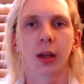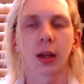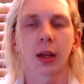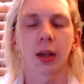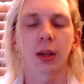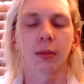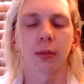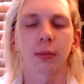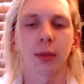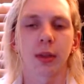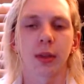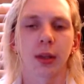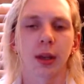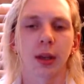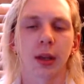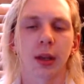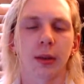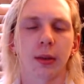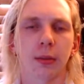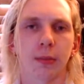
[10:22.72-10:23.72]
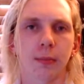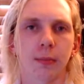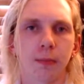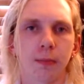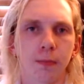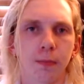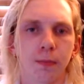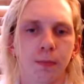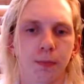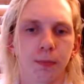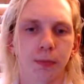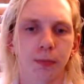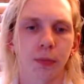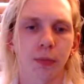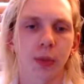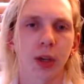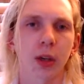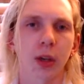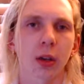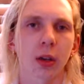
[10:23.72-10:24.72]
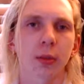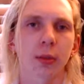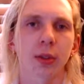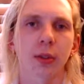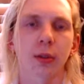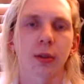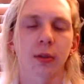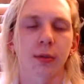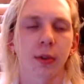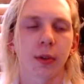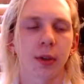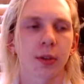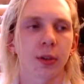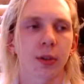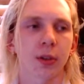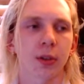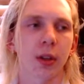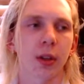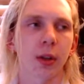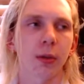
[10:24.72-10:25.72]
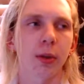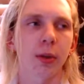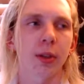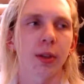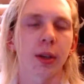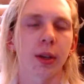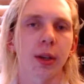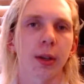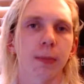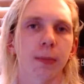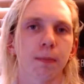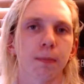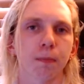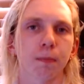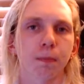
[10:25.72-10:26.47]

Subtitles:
But yeah, when it comes to features, there is an